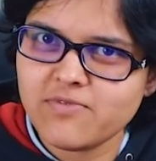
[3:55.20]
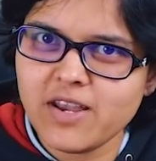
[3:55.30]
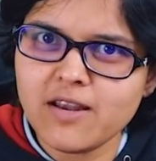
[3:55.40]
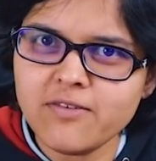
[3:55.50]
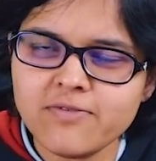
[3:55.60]

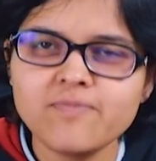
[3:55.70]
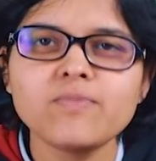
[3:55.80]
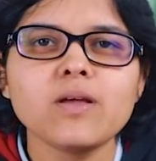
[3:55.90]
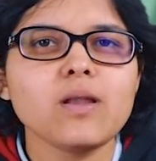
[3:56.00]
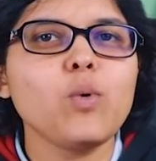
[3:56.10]
Fair enough?
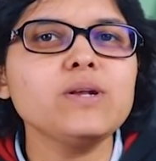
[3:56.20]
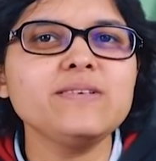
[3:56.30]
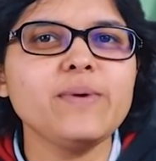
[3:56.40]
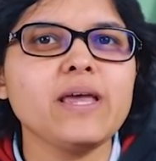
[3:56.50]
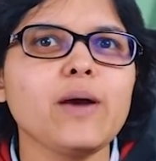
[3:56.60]
Now what is
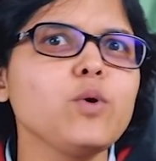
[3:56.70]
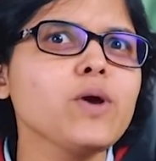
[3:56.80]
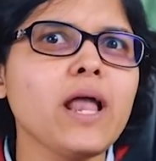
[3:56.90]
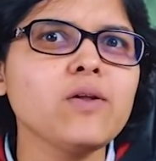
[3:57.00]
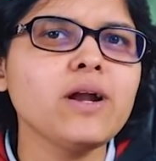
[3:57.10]
remaining? I want
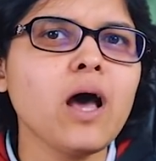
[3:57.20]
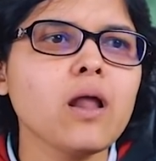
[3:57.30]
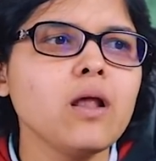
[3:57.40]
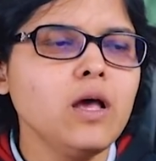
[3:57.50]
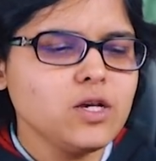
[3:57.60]
to calculate
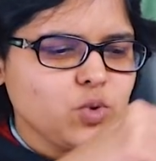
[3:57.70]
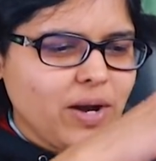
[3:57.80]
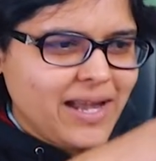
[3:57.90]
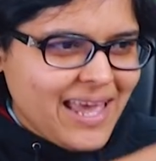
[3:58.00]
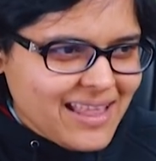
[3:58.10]
R. So
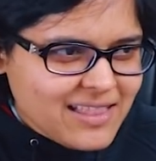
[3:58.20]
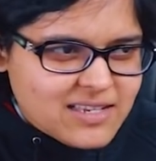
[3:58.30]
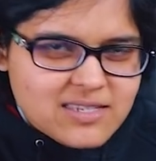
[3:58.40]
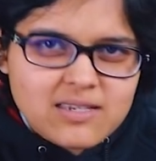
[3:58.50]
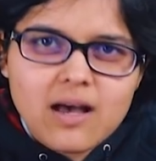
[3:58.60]
I take
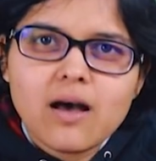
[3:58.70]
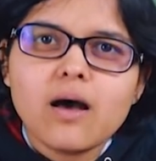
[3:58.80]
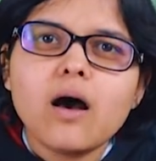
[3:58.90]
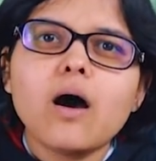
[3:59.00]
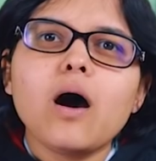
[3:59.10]
this
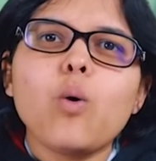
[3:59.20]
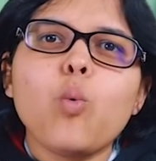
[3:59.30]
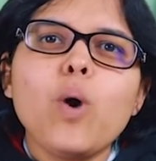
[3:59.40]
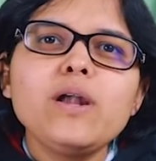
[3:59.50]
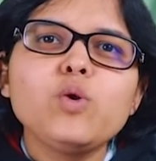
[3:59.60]

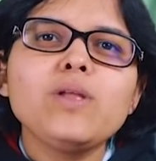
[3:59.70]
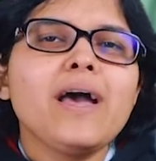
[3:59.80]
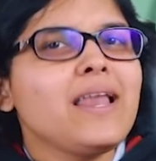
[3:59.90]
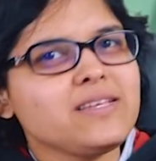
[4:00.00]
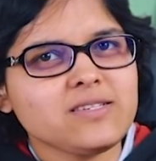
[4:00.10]
1 to the
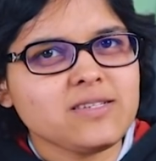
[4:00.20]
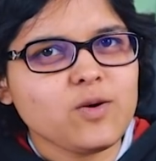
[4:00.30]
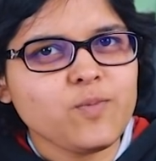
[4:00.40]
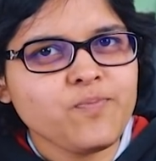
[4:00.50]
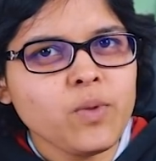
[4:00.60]
LHS
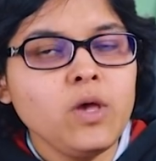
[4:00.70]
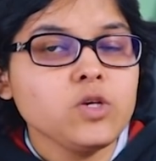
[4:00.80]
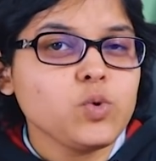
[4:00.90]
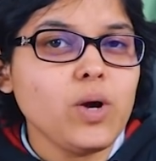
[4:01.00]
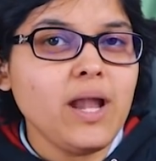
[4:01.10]
now.
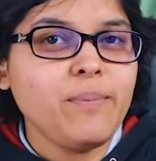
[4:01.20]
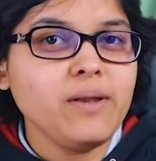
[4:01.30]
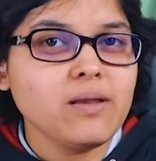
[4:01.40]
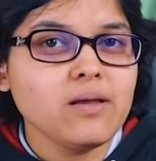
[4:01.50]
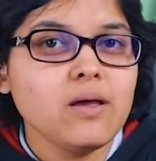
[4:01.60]
So what will
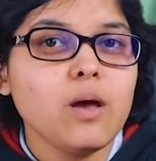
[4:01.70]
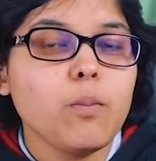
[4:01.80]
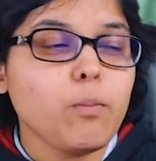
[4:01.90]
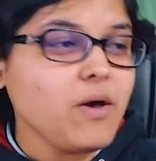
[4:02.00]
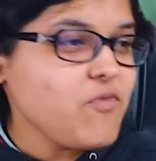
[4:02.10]
happen?
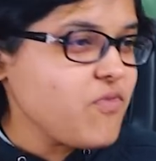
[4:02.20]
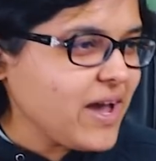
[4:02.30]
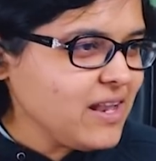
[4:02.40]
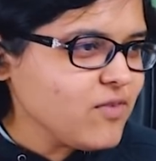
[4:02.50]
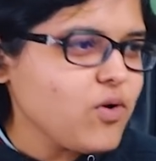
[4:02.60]
My
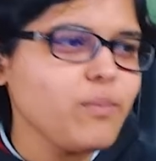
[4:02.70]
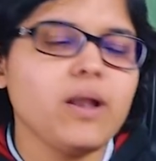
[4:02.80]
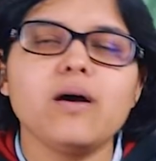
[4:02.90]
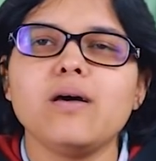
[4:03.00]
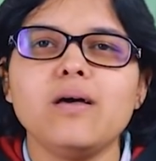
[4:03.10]
final
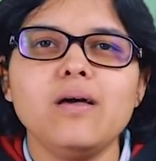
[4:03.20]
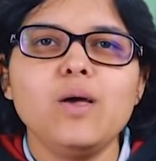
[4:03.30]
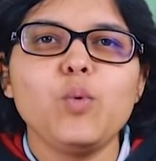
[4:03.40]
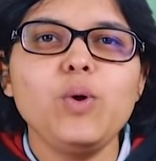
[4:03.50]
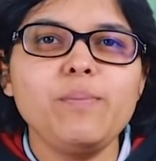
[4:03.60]
formula
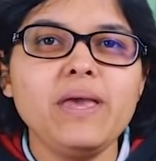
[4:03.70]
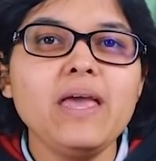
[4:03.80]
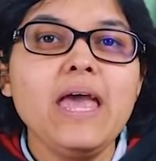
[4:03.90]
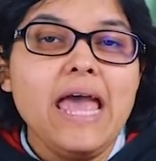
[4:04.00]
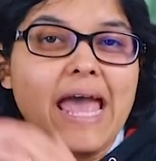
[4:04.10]
will be